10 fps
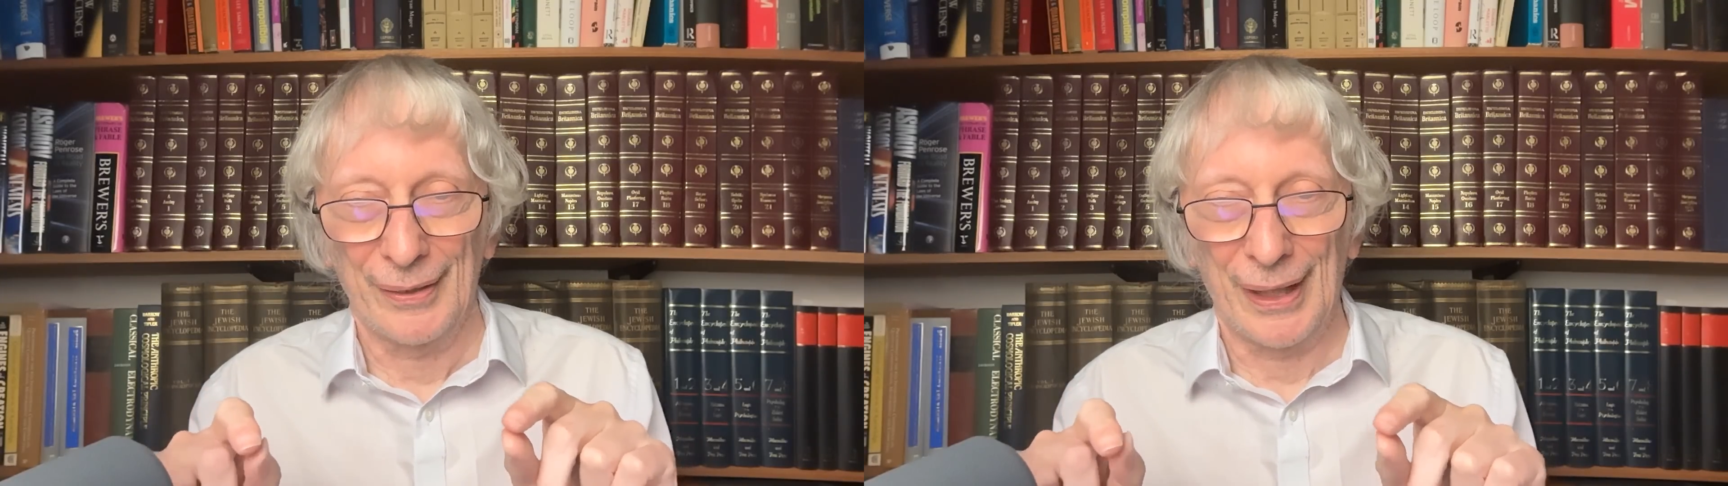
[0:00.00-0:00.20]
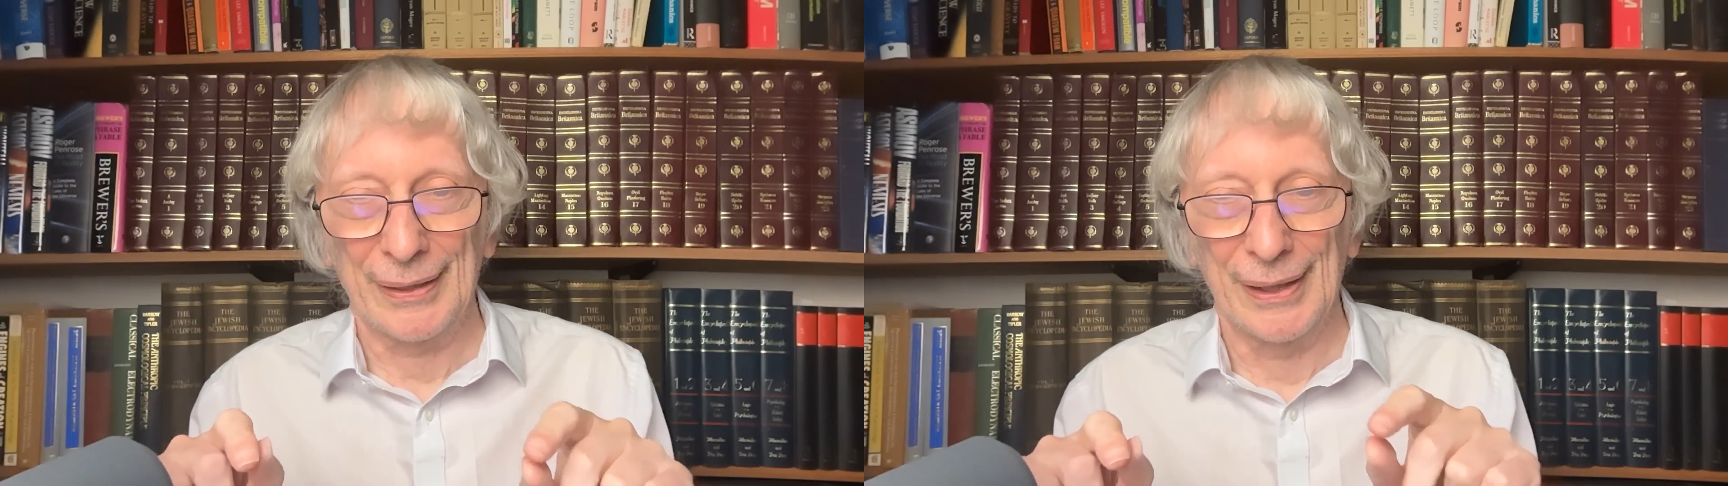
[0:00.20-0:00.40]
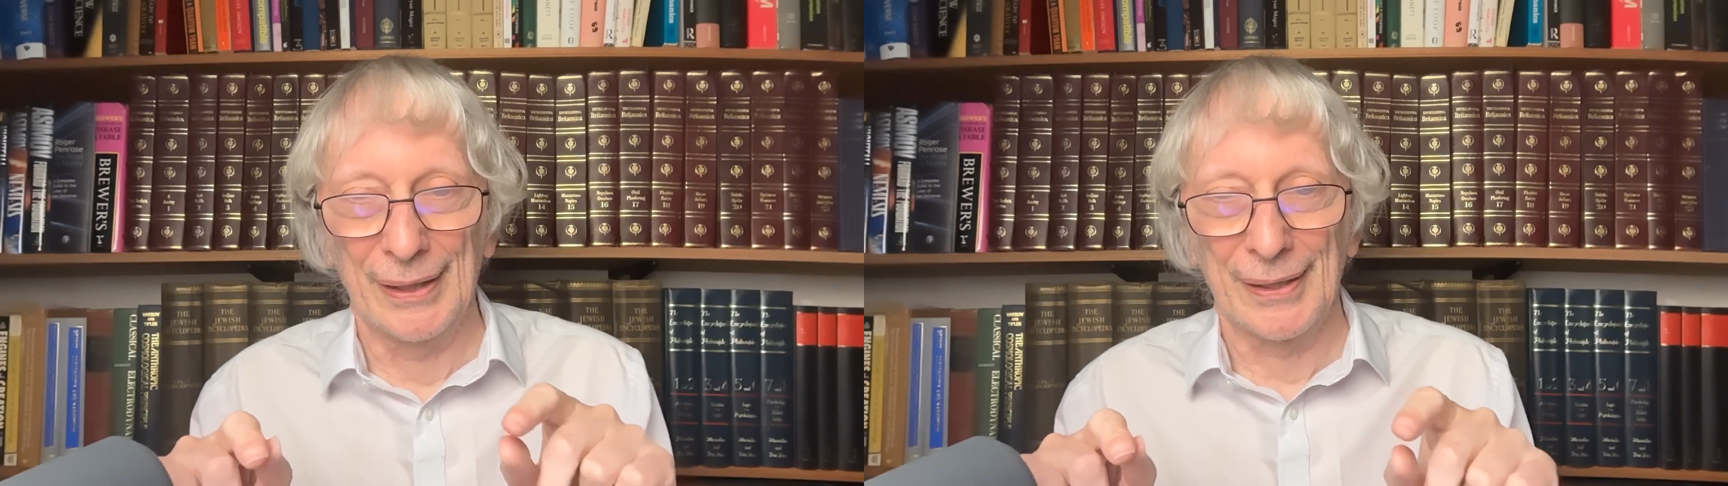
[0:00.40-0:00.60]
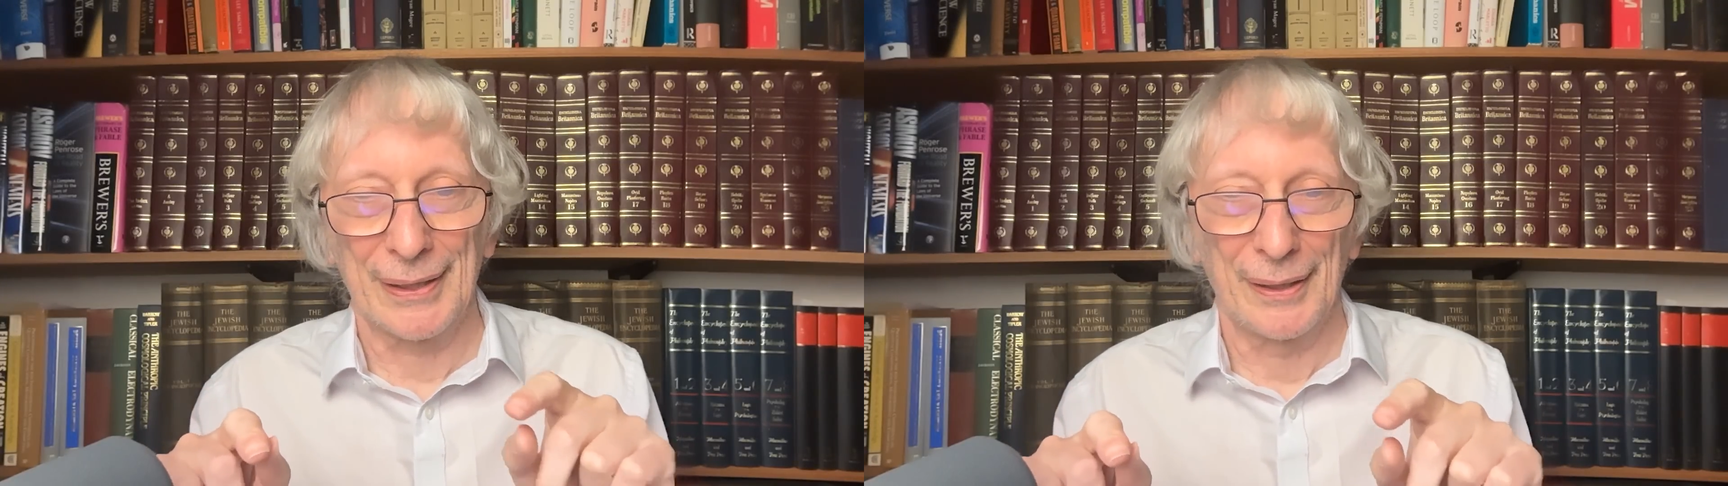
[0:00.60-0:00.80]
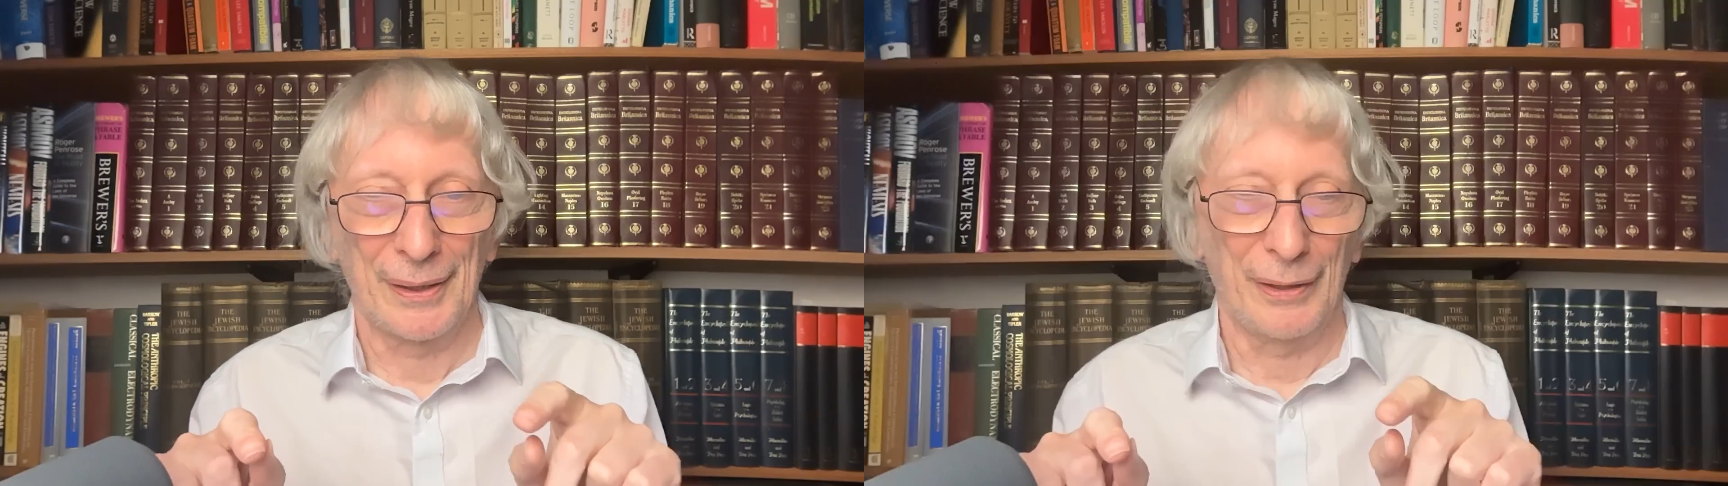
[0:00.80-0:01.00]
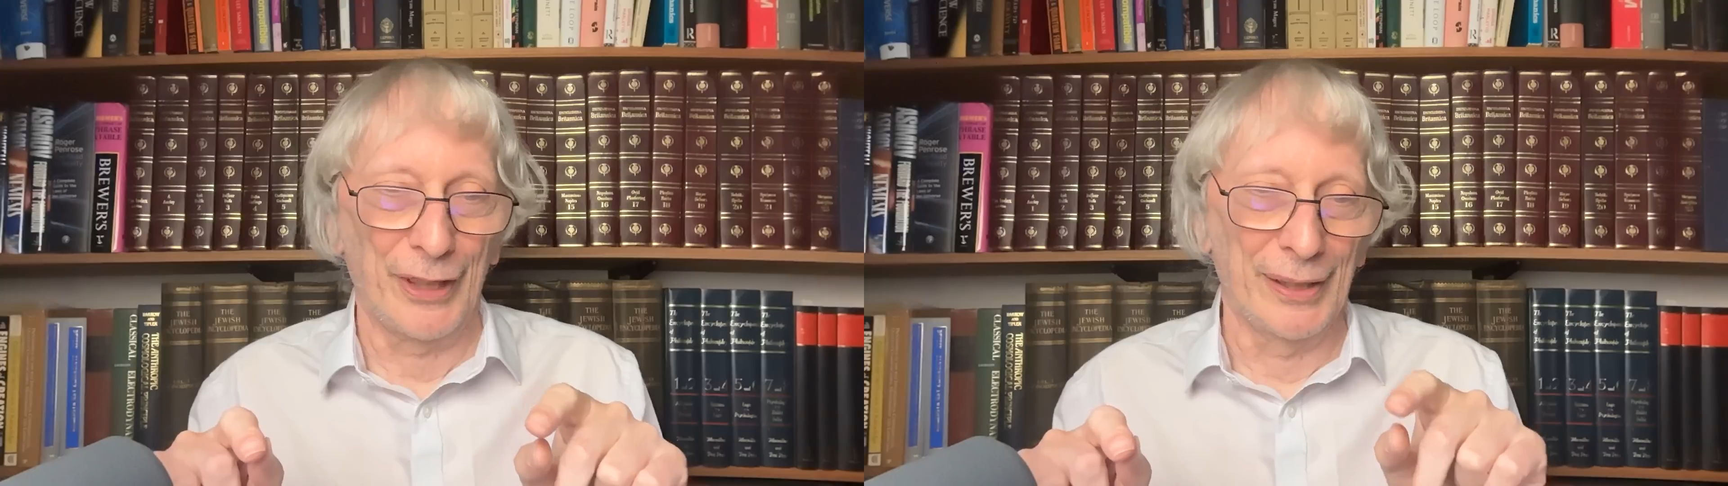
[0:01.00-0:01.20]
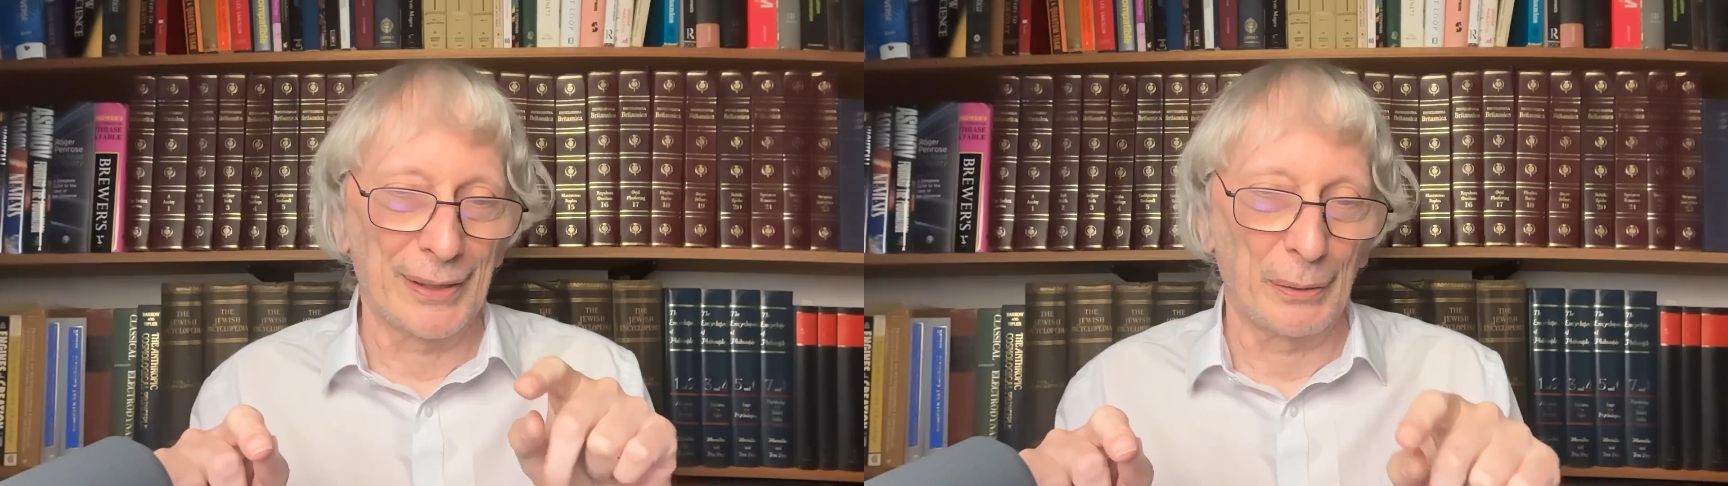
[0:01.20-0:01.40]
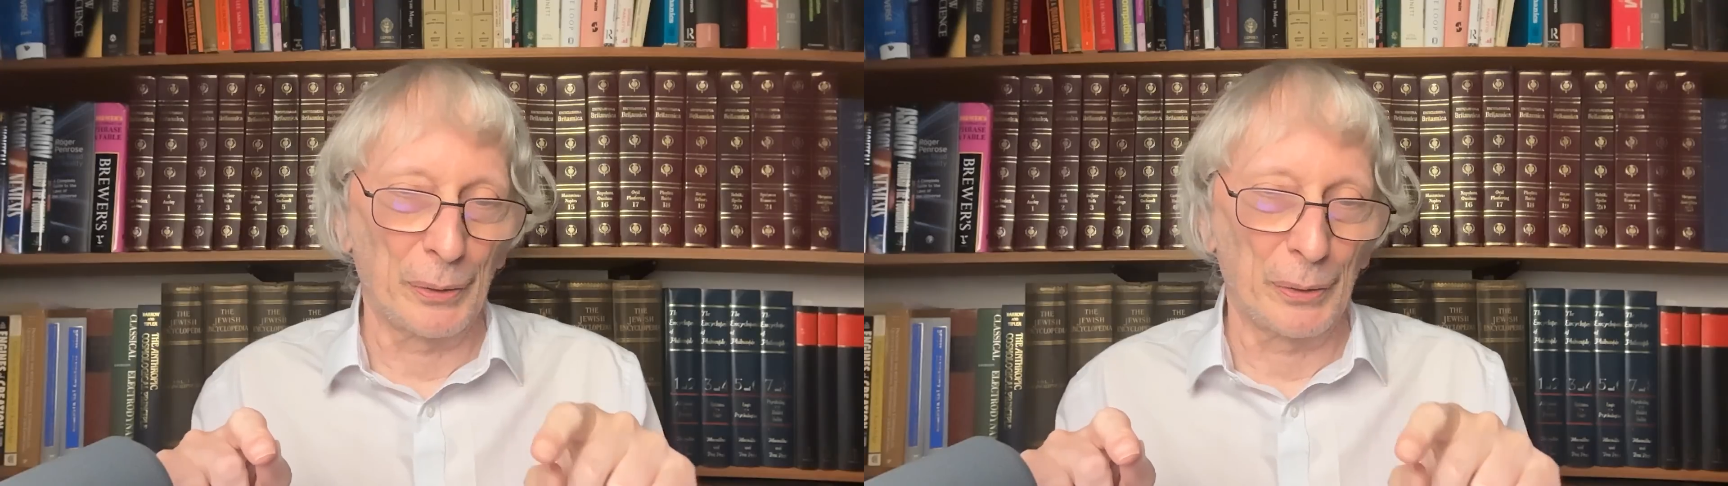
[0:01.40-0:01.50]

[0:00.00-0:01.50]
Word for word: That is, if there's